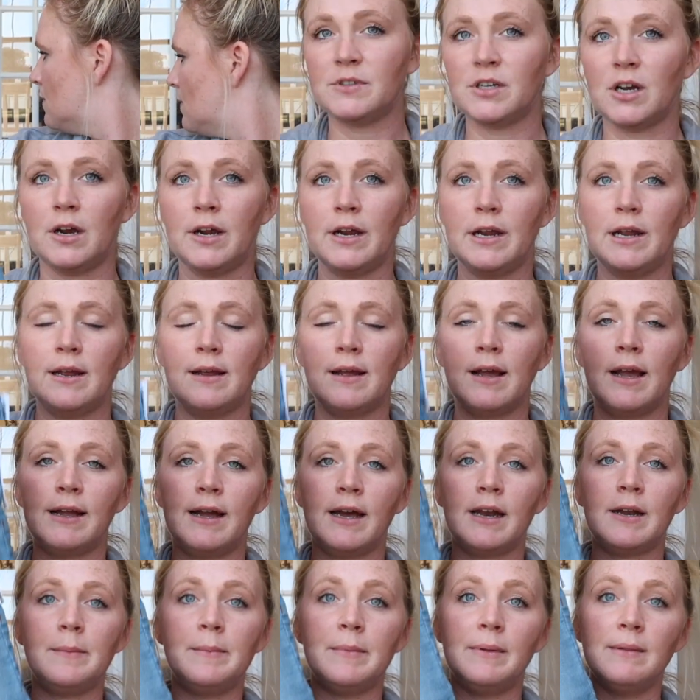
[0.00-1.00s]
Sorry, I
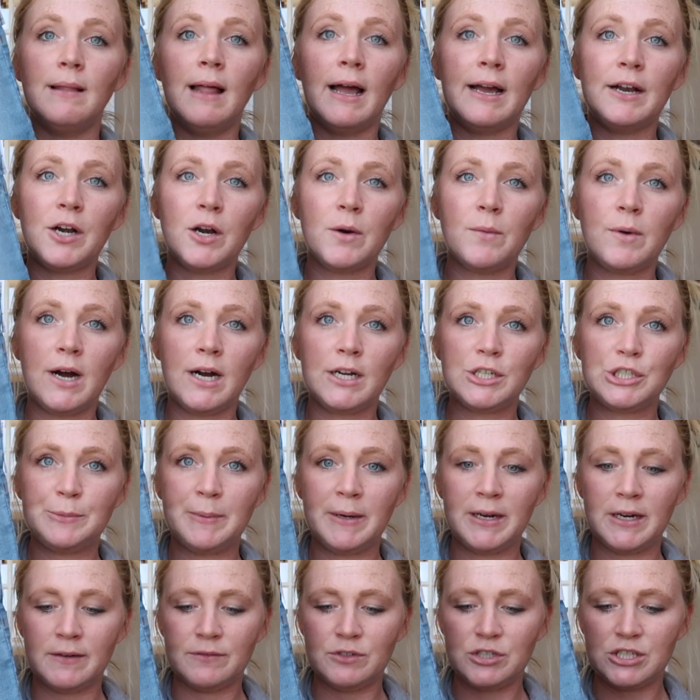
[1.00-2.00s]
got him a lighter wash
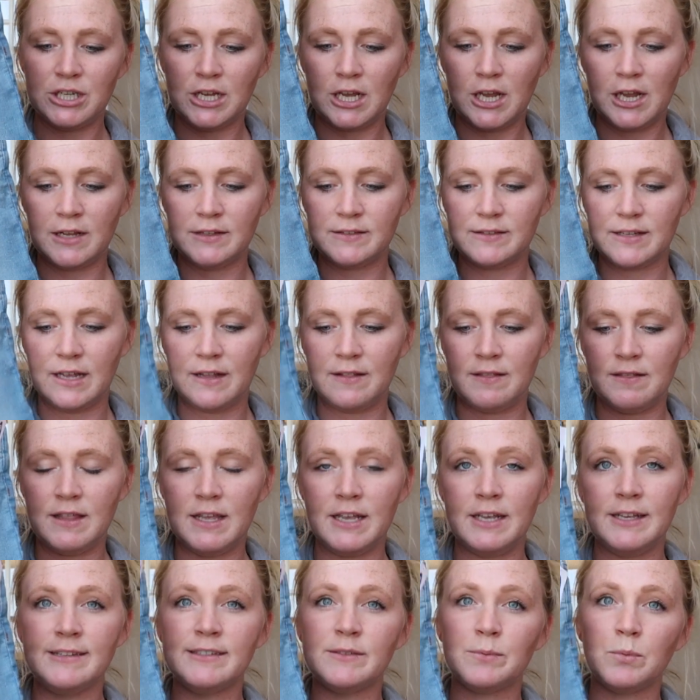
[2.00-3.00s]
pair of jeans, and
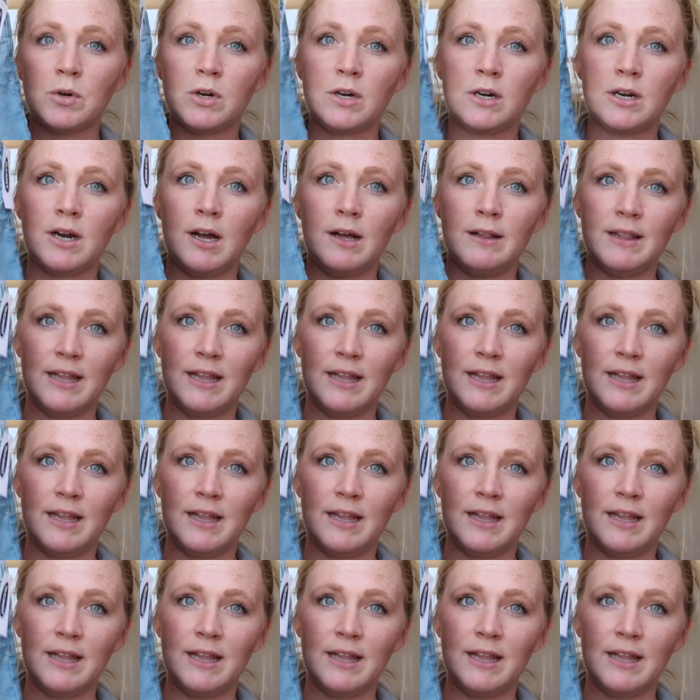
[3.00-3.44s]
these were